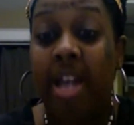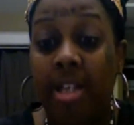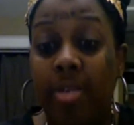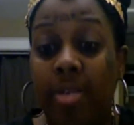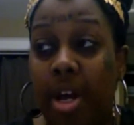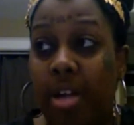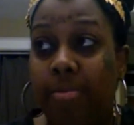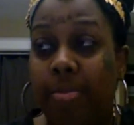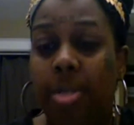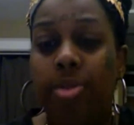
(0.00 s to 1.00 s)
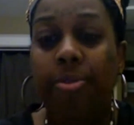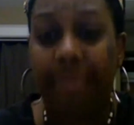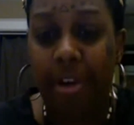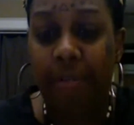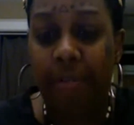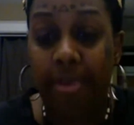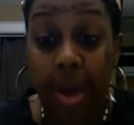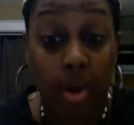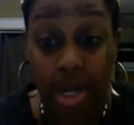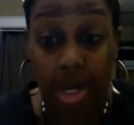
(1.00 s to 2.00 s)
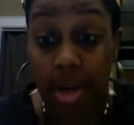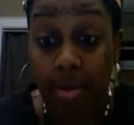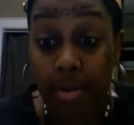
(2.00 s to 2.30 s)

But you fell for the okie doke.